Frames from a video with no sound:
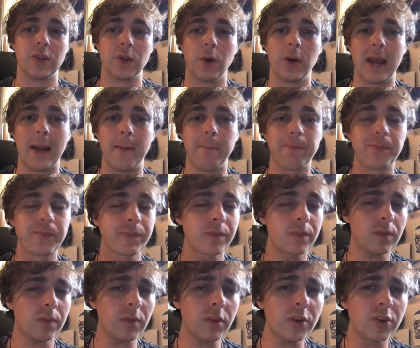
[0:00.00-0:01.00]
So again,
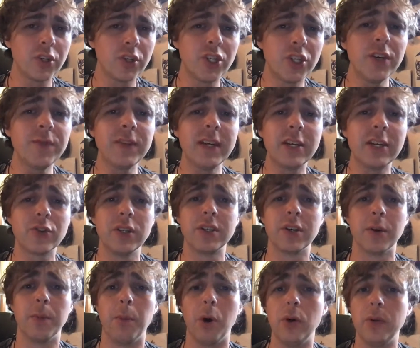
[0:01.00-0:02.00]
shift entries
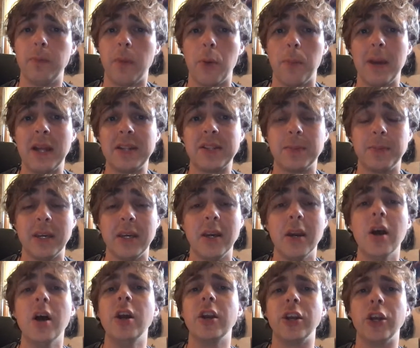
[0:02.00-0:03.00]
are meant to be,
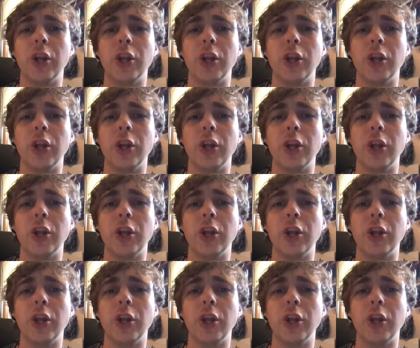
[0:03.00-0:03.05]
you